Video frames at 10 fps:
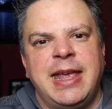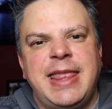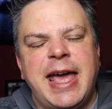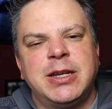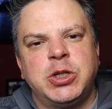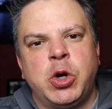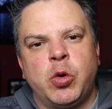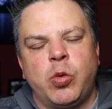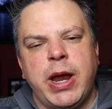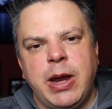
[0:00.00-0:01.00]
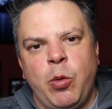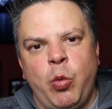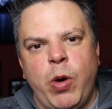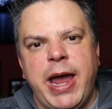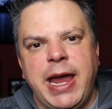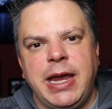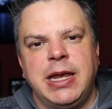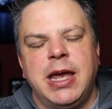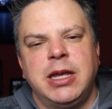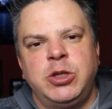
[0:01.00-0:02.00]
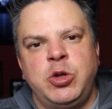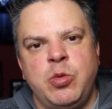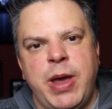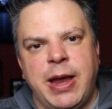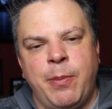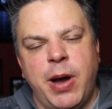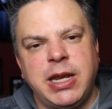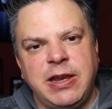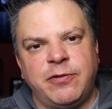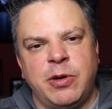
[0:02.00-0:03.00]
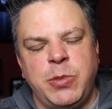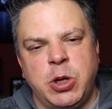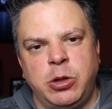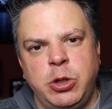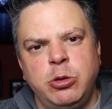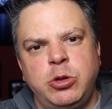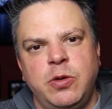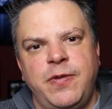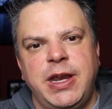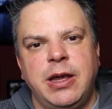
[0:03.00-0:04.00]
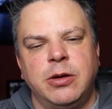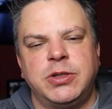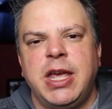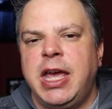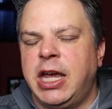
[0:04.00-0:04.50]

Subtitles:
And that is a great way to make money from your YouTube videos,